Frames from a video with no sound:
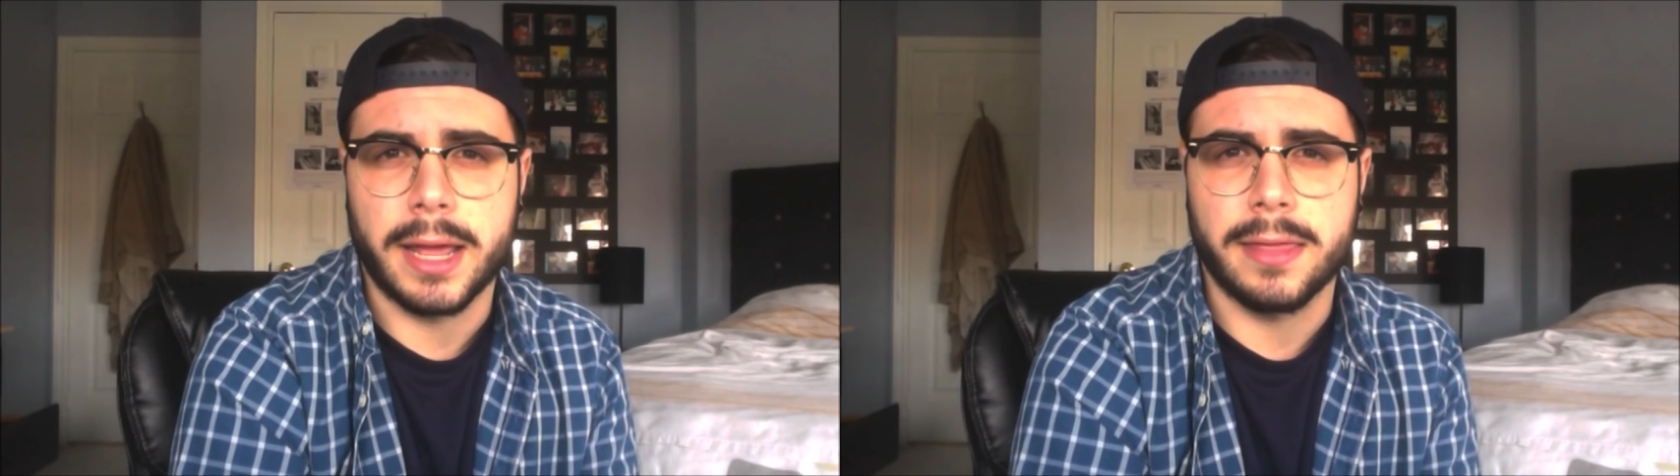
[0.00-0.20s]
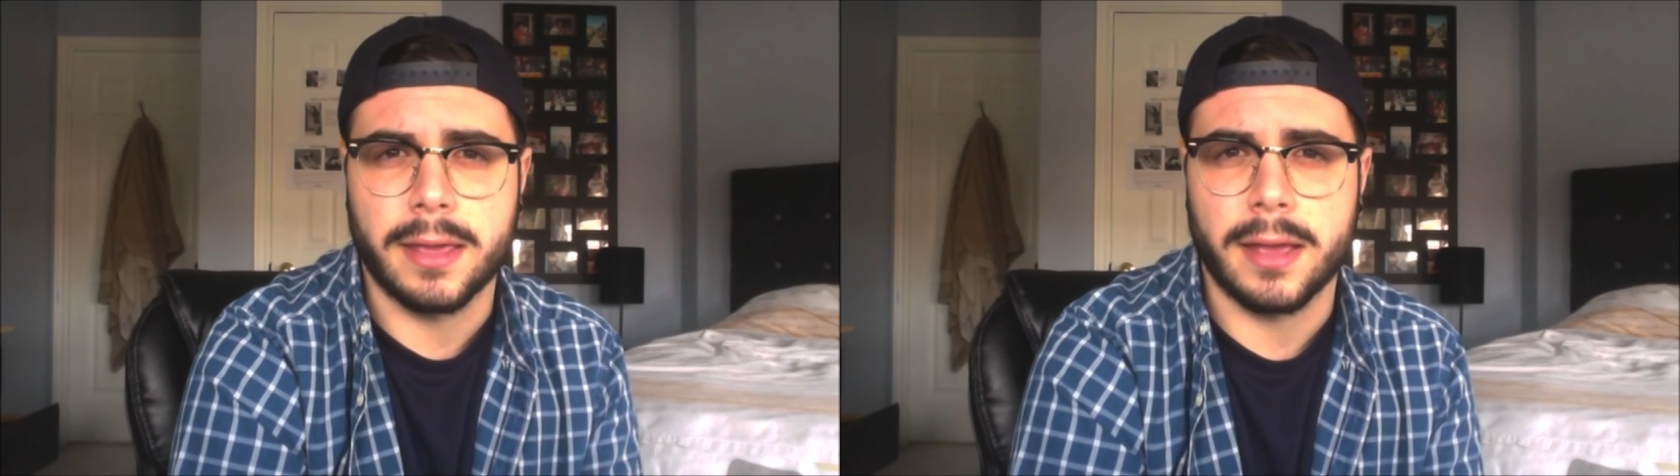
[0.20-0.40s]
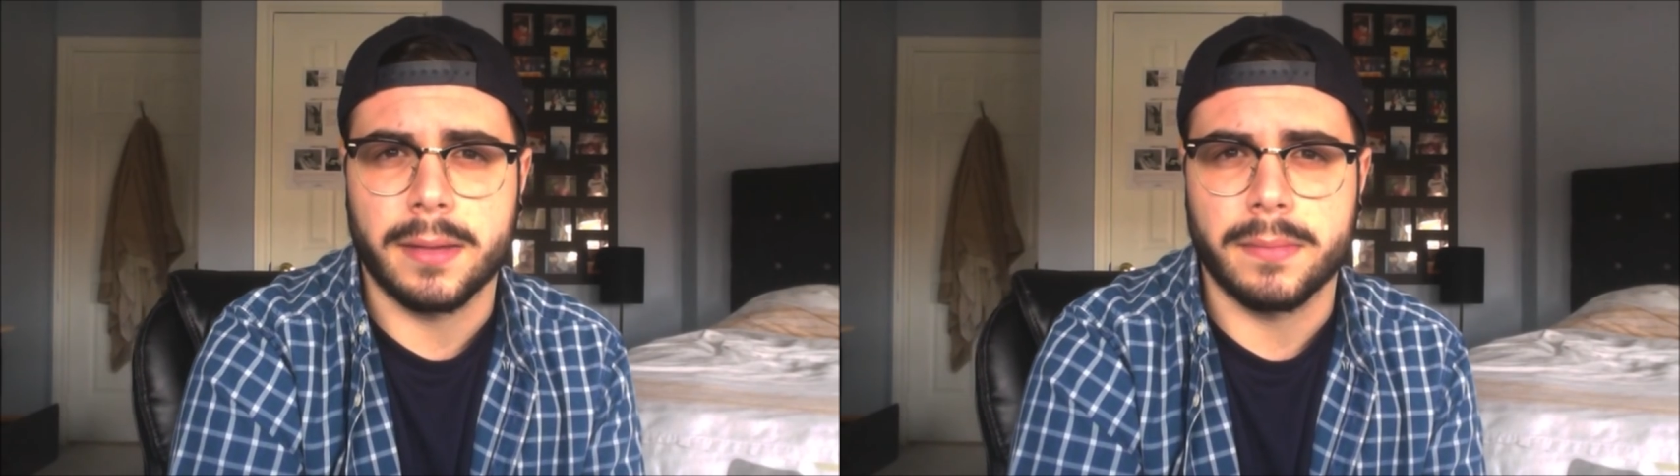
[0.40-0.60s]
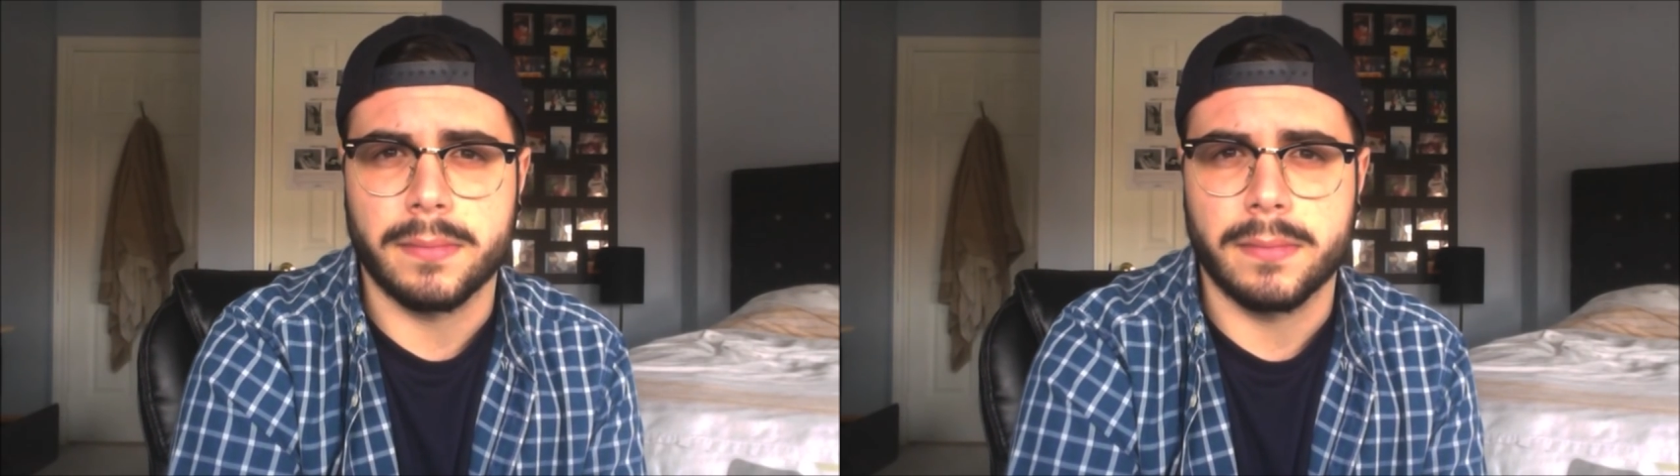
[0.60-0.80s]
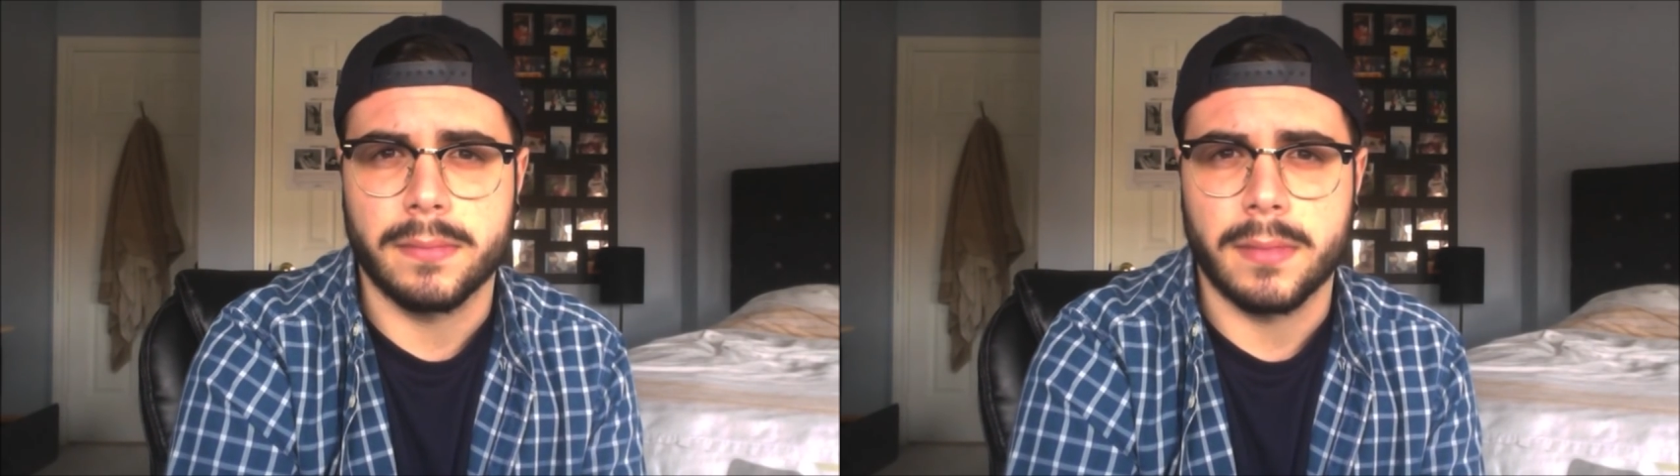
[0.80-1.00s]
I think I'm
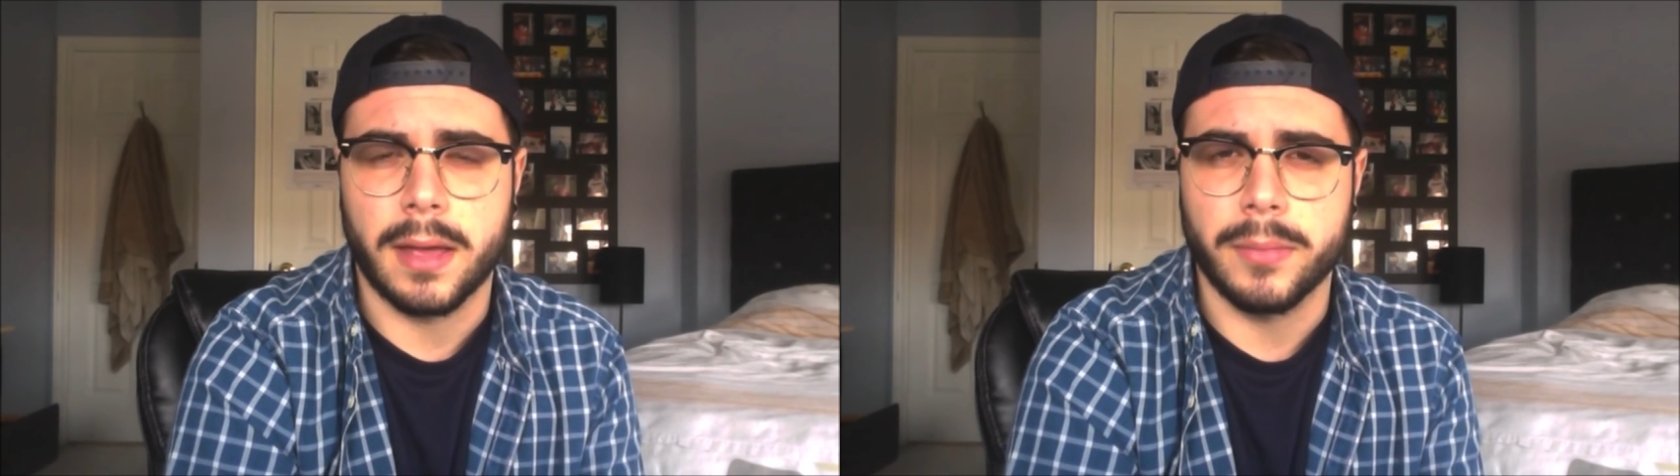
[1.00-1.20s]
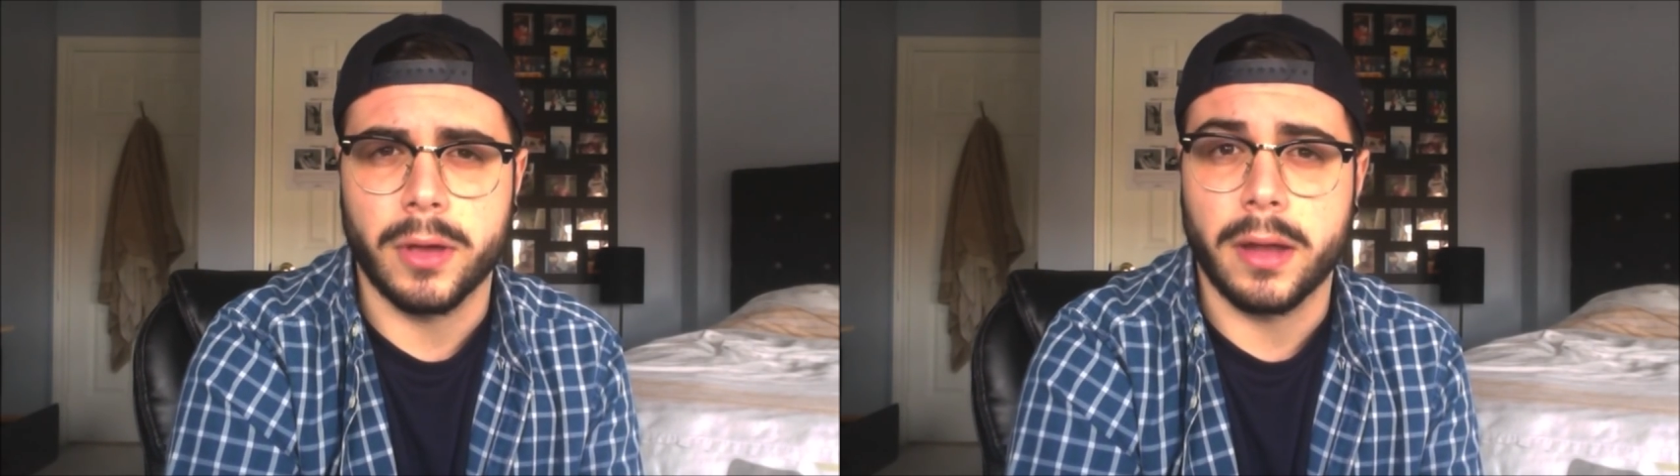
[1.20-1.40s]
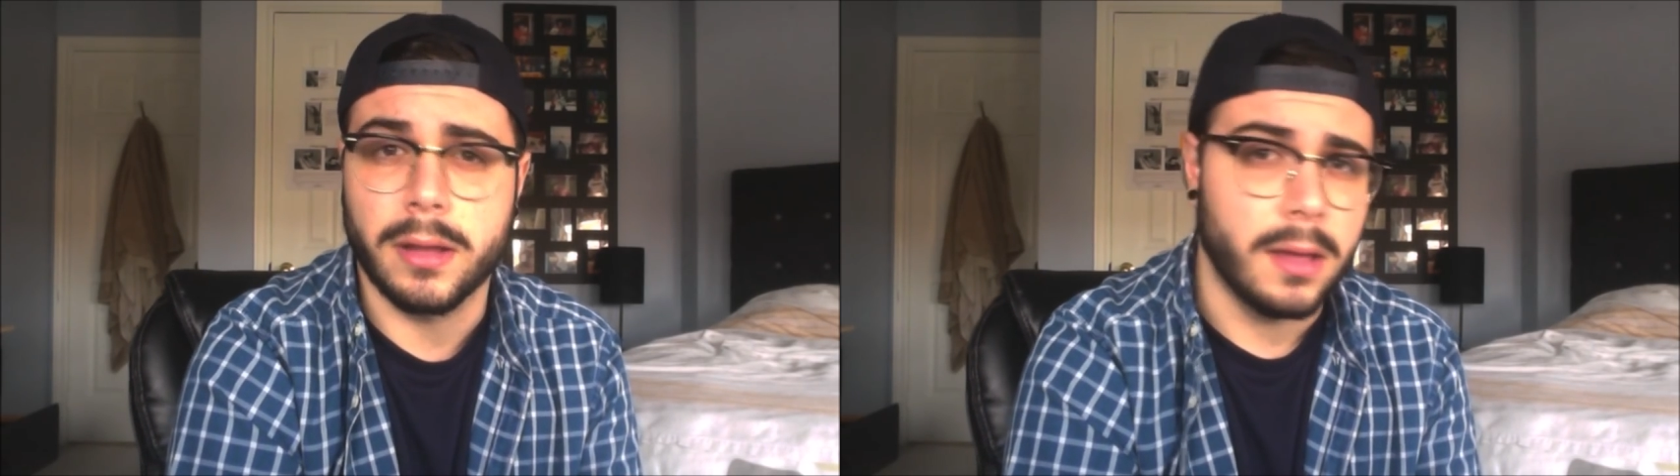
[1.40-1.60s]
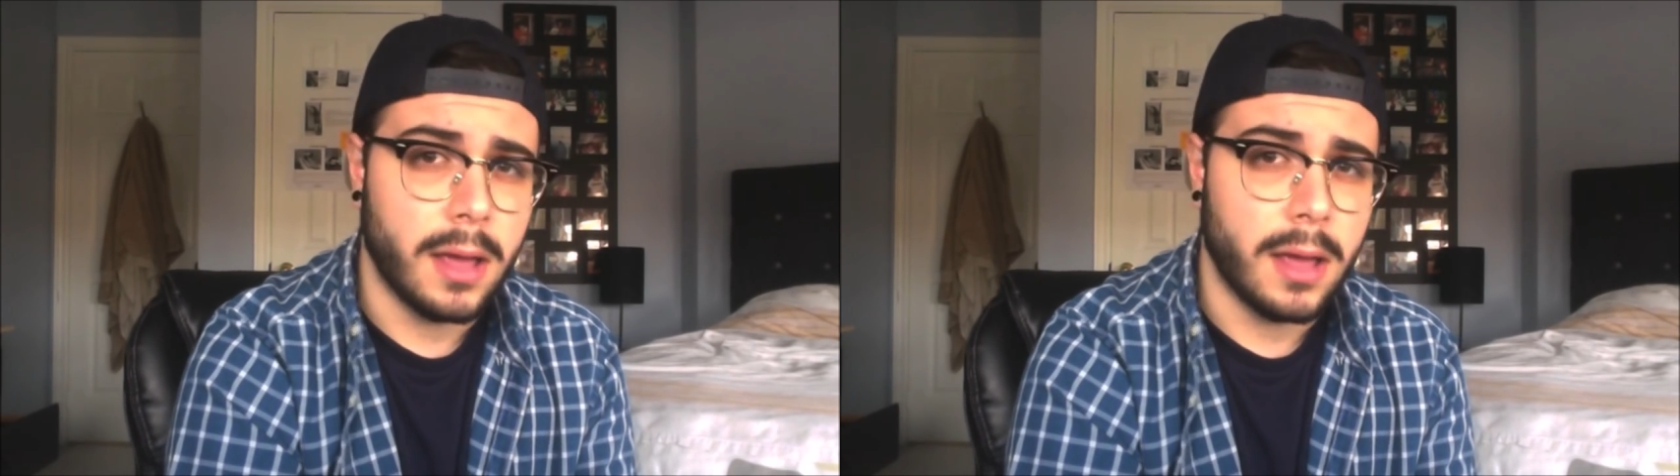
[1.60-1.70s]
good.